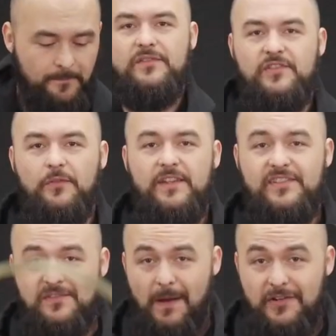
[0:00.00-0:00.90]
So this
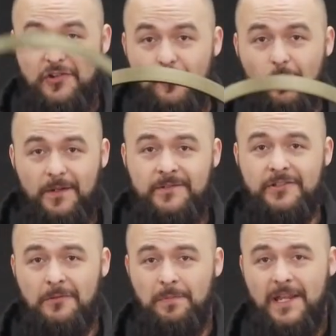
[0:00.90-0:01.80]
is my new one
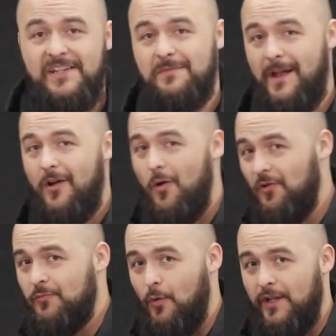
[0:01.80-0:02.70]
to replace my
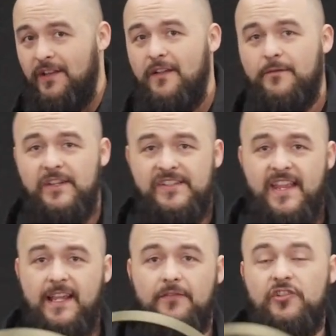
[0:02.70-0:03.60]
old one for the
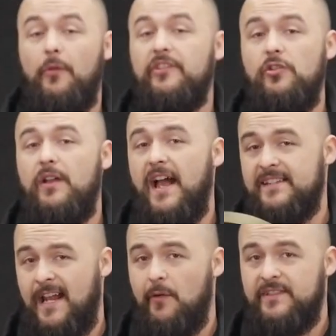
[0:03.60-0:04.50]
sake of showing you
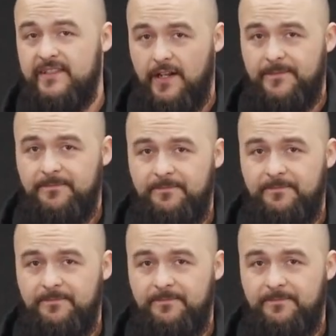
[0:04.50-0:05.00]
guys how it's done.